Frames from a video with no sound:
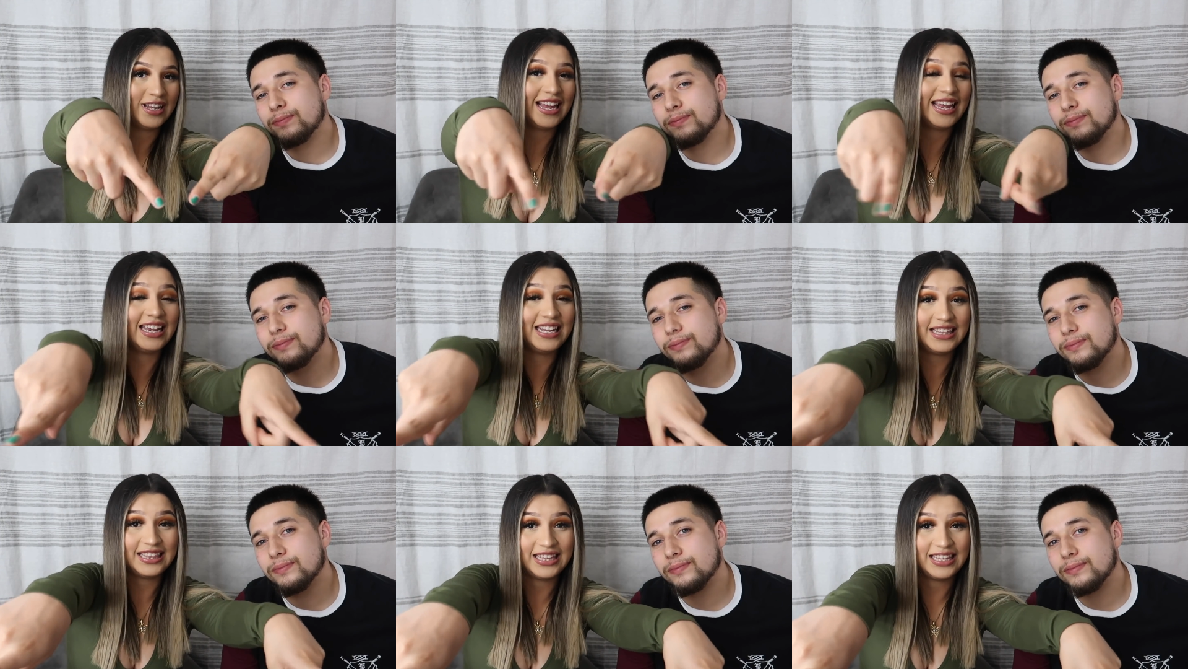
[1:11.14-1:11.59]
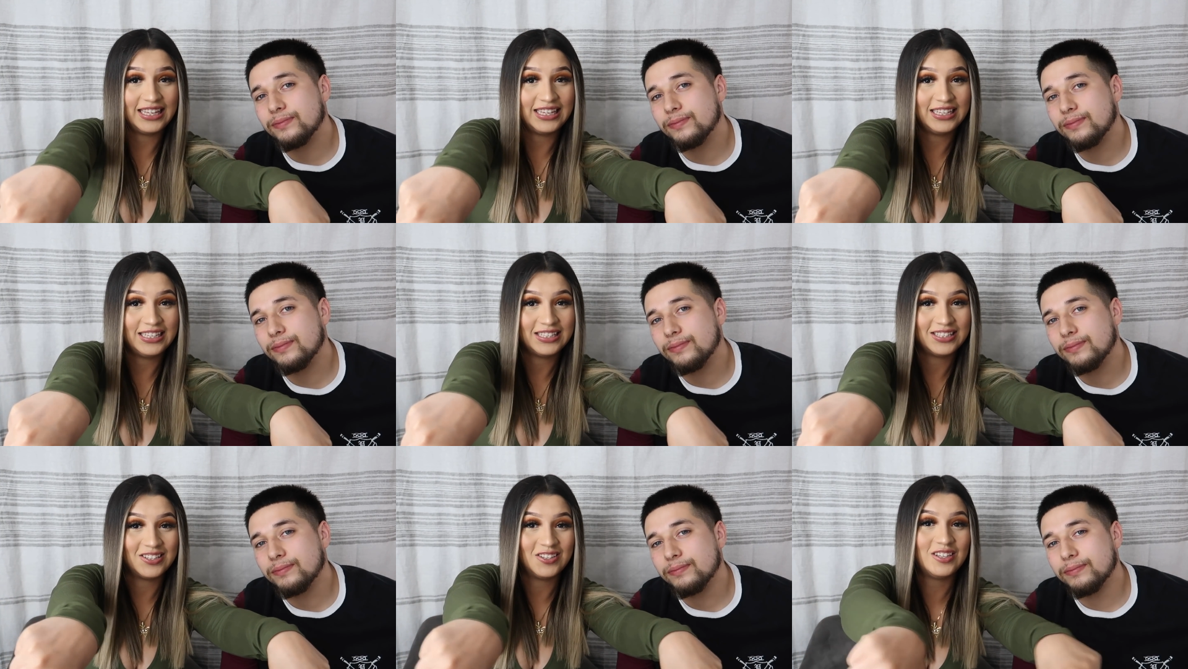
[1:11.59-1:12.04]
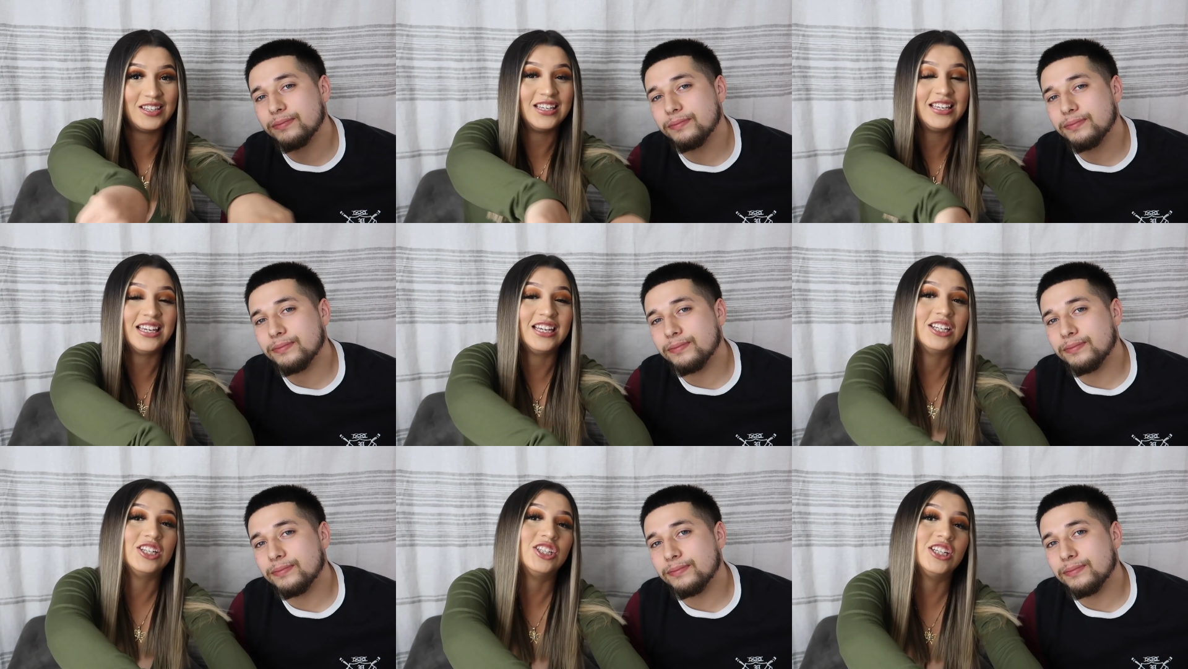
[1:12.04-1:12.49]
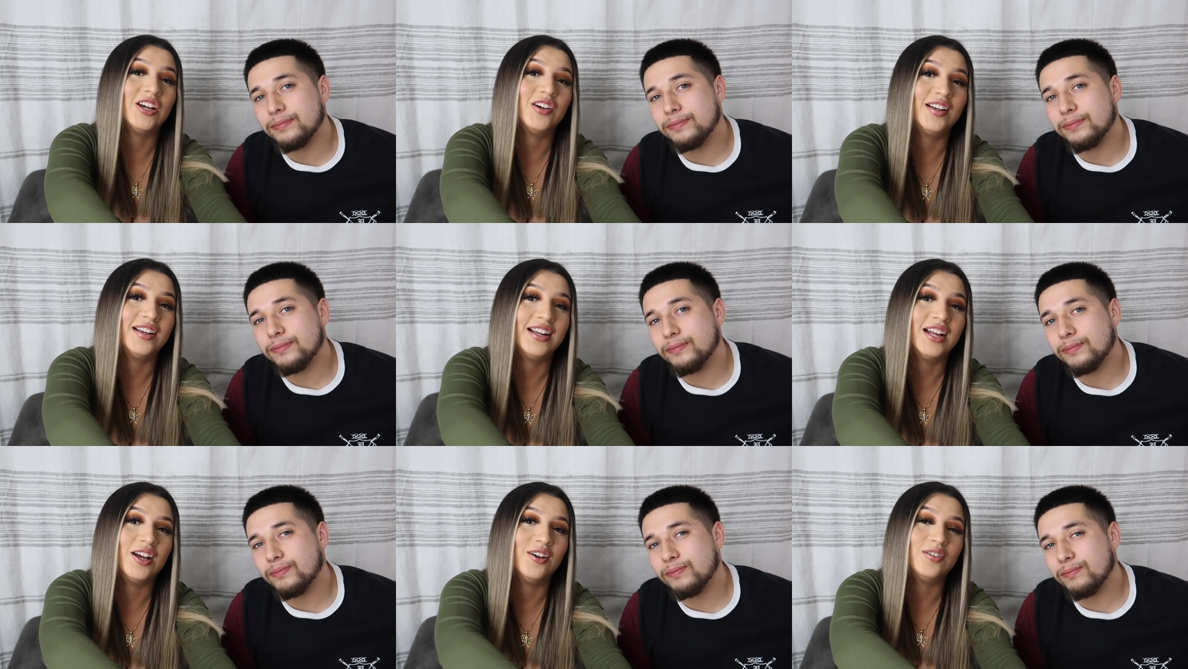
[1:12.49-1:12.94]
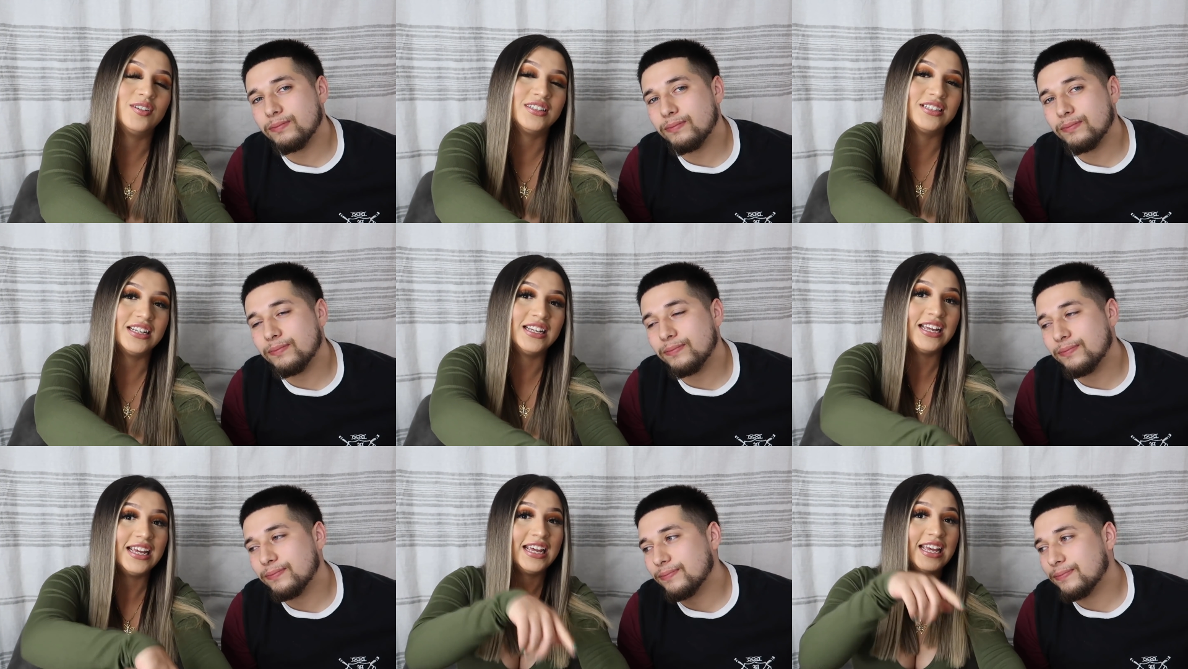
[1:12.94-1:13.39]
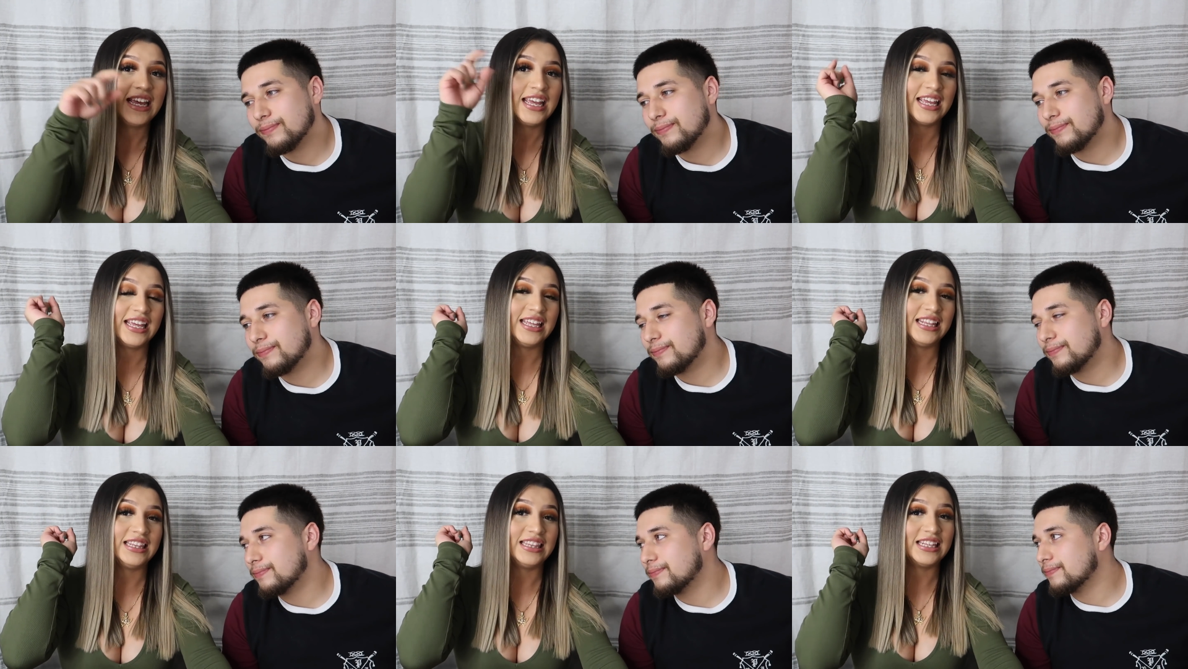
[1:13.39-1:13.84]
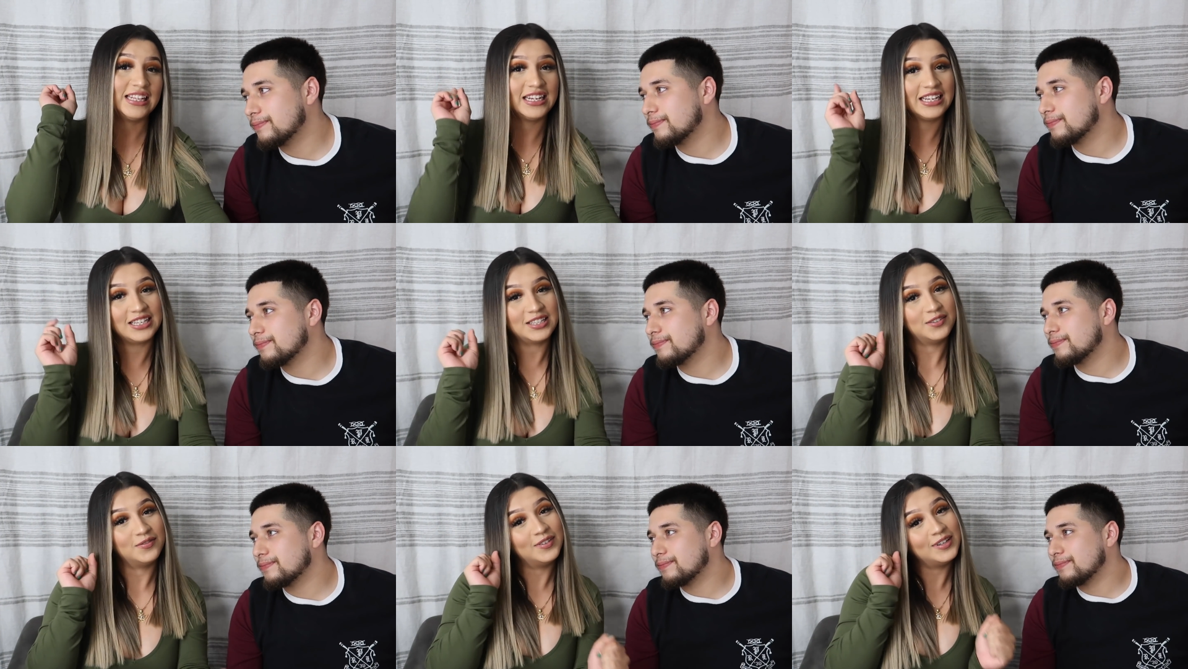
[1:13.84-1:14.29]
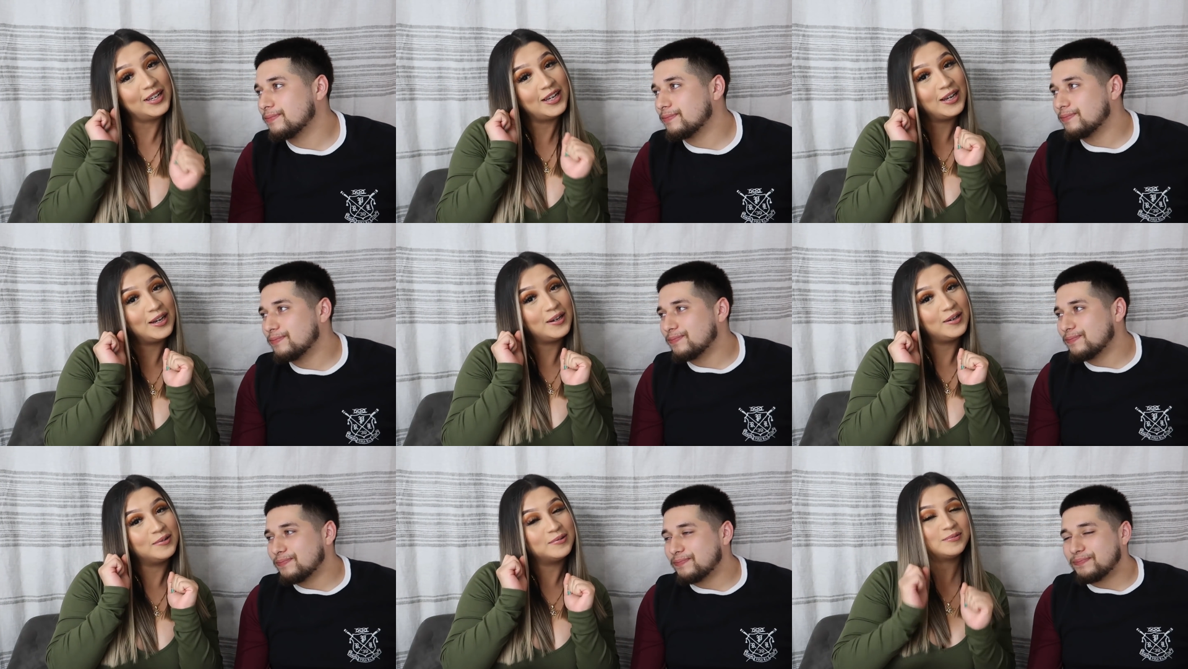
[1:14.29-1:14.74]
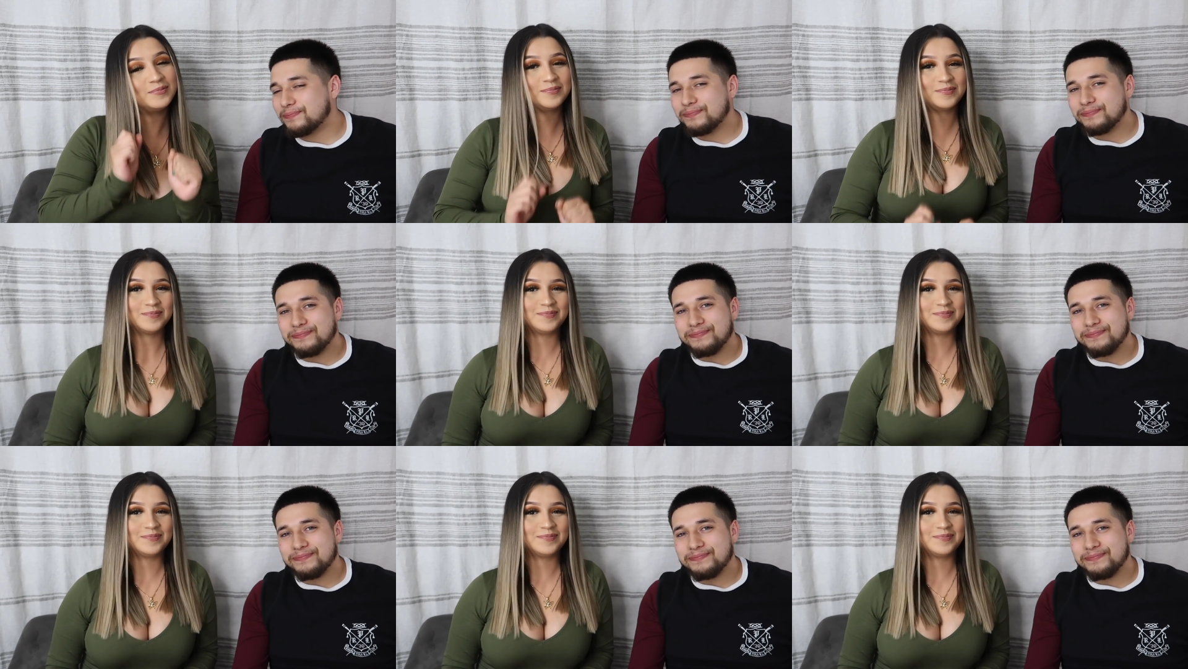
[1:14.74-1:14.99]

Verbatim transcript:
Speaker 1: anything so you can get shouted out in the next video.